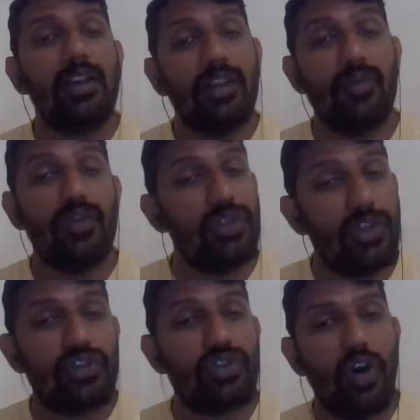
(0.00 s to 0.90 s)
the
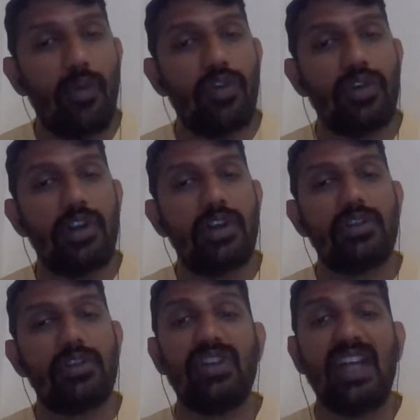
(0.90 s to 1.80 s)
music shop
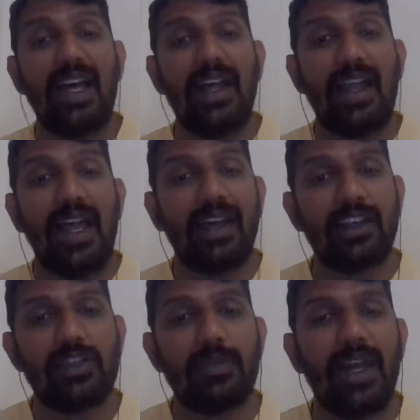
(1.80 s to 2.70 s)
owner should
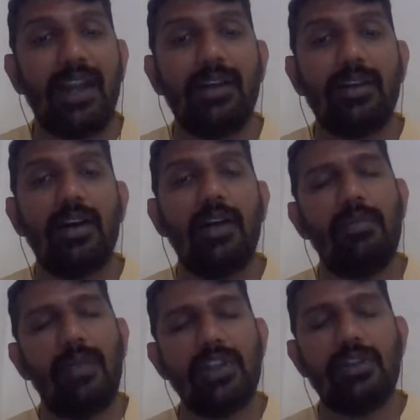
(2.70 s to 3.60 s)
expect a
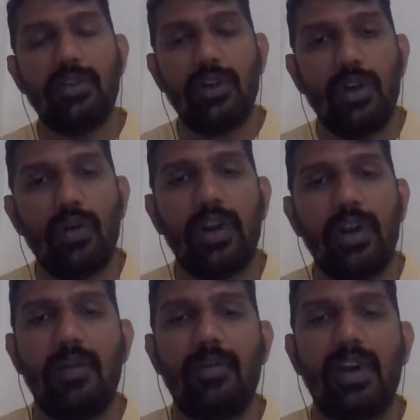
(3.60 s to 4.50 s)
much lower
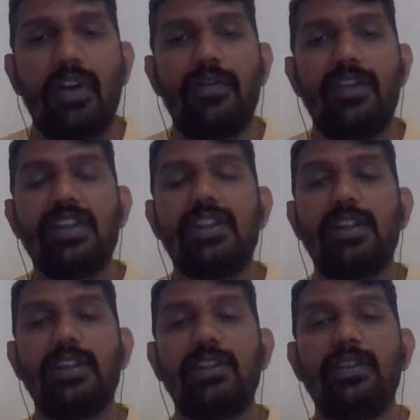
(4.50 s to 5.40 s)
number of
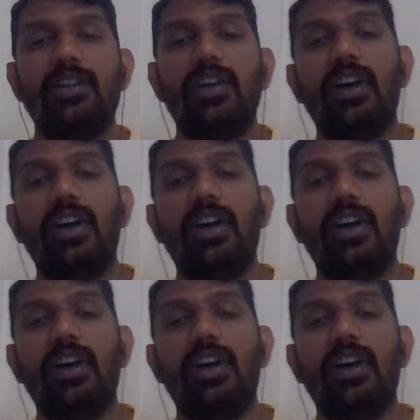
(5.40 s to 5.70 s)
results